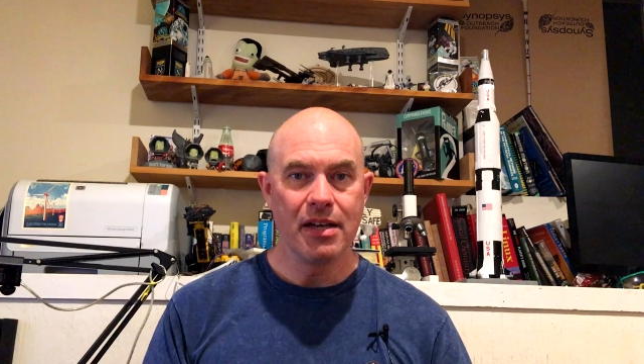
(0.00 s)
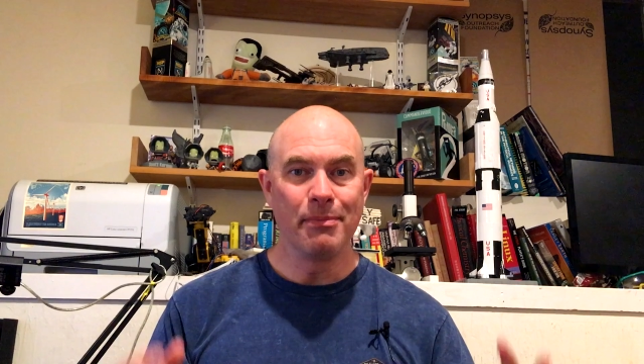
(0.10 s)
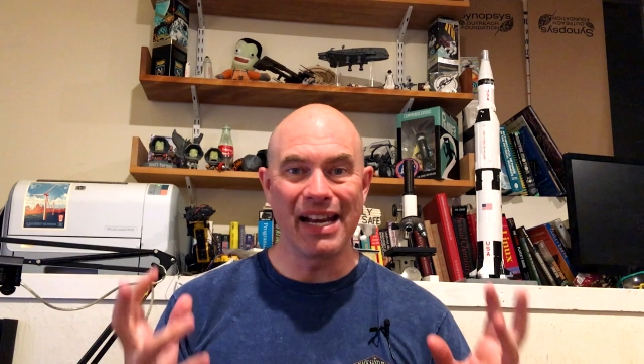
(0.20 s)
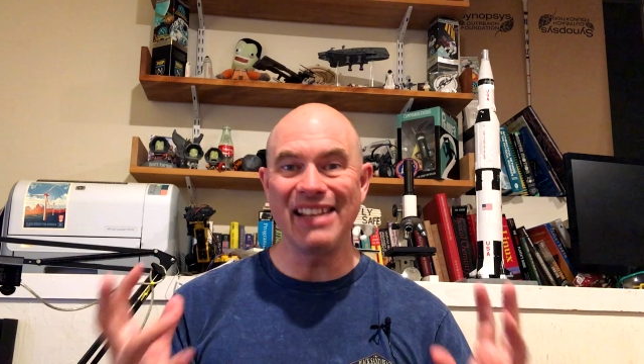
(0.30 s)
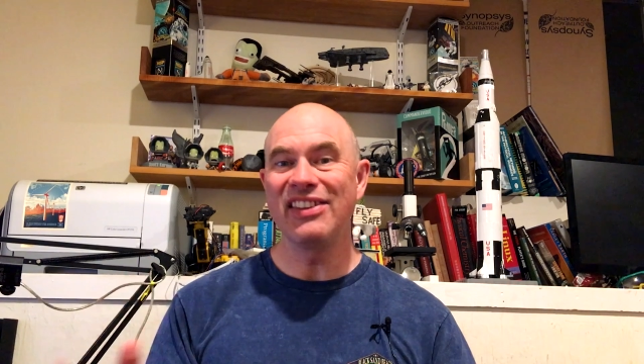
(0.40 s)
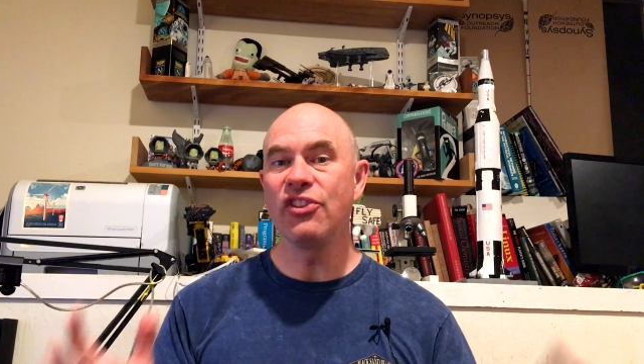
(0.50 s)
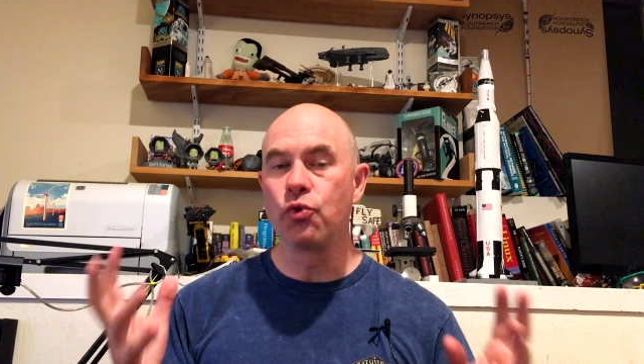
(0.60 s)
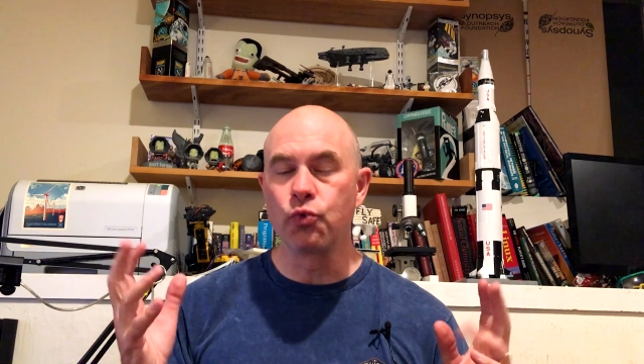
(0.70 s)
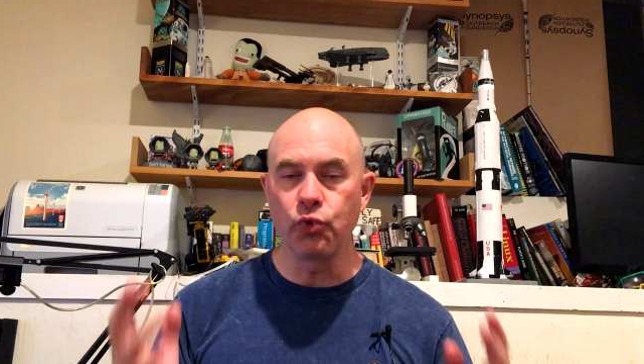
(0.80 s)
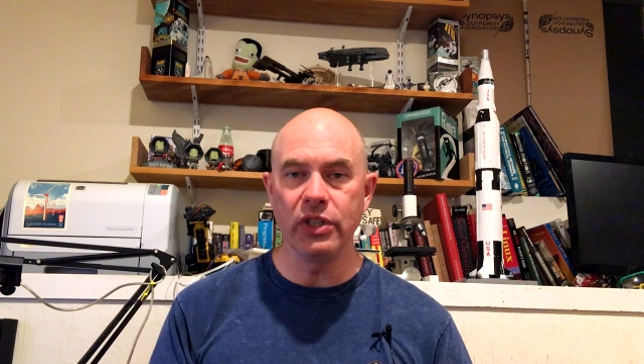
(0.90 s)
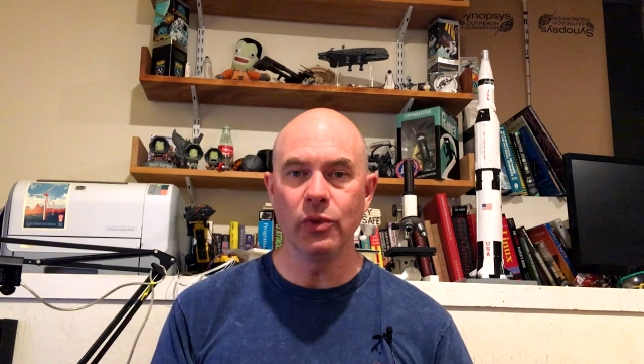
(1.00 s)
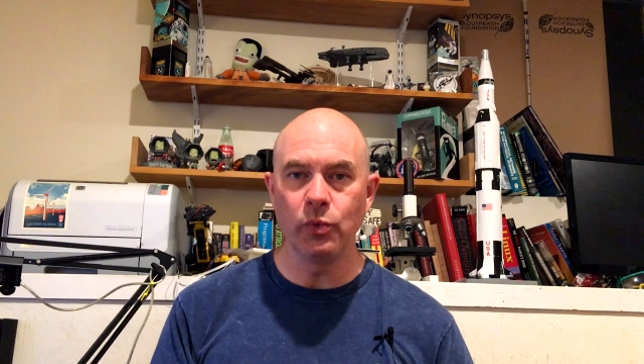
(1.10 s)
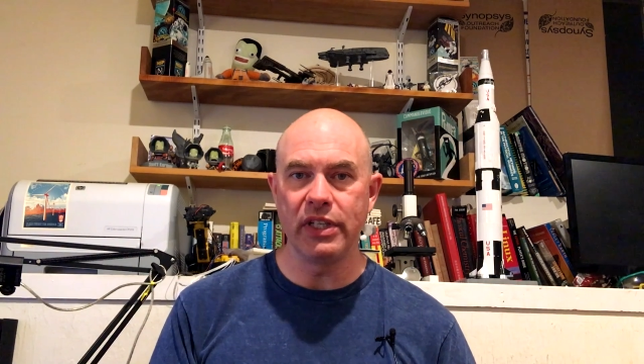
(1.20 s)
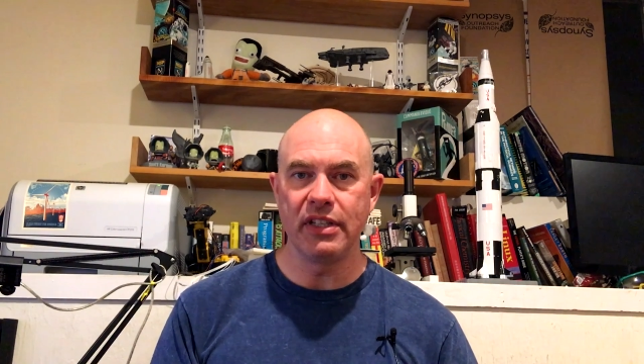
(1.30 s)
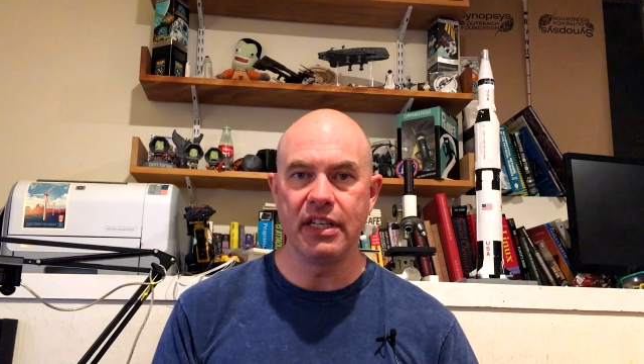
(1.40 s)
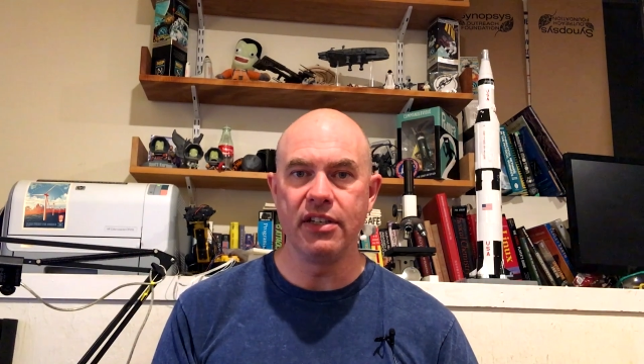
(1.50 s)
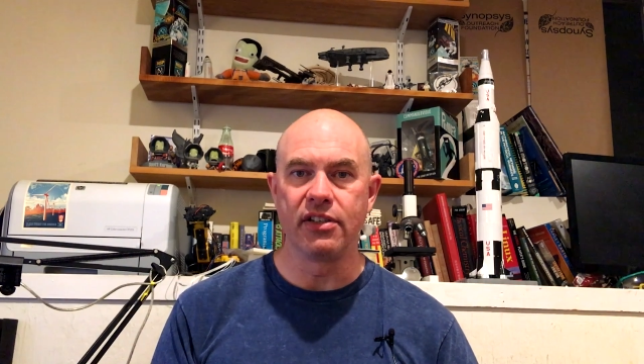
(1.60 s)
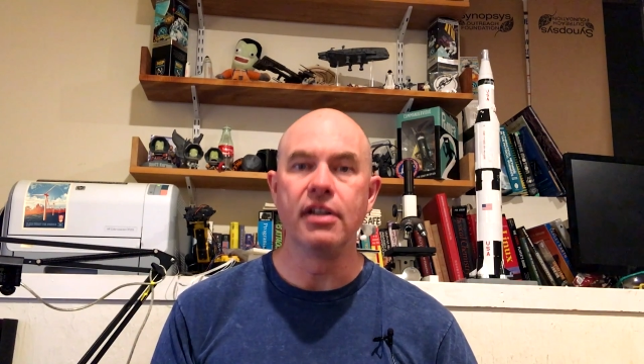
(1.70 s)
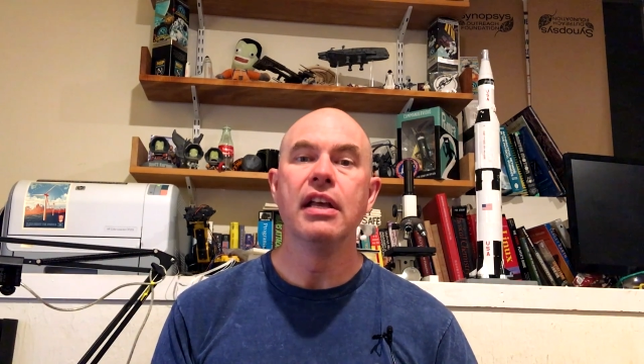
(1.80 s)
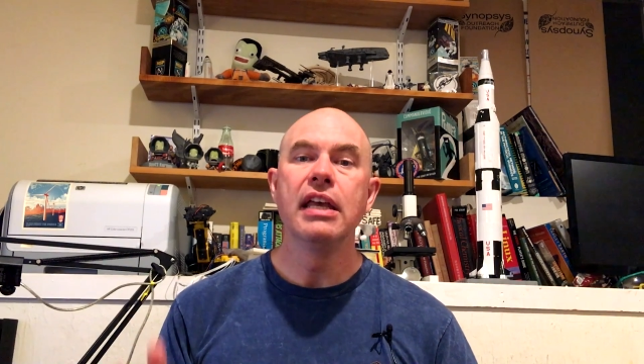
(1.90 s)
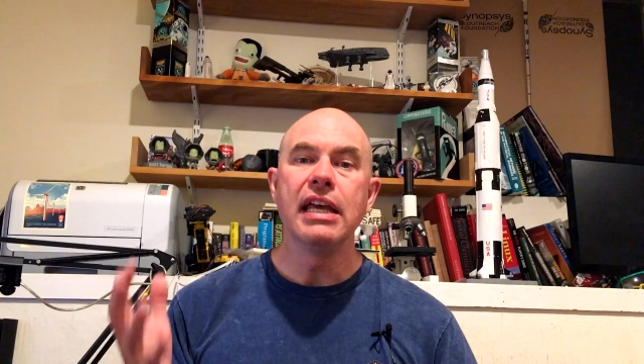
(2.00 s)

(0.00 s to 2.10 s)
But I think the real win here